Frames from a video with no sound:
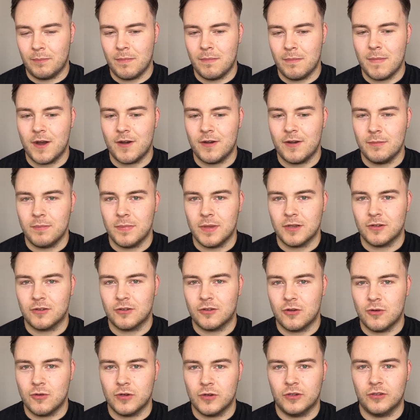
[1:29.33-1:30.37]
very
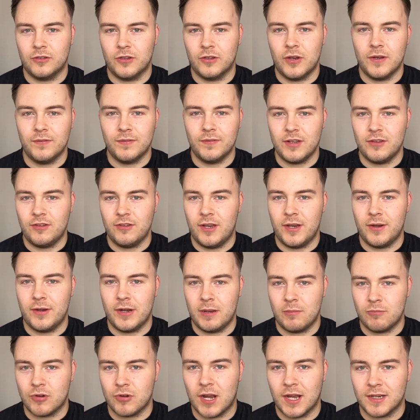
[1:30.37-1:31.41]
much cornerstone of
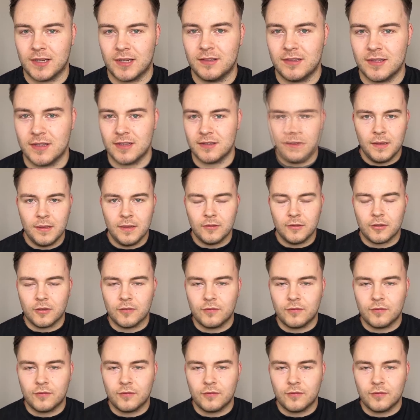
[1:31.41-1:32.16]
engineering practices.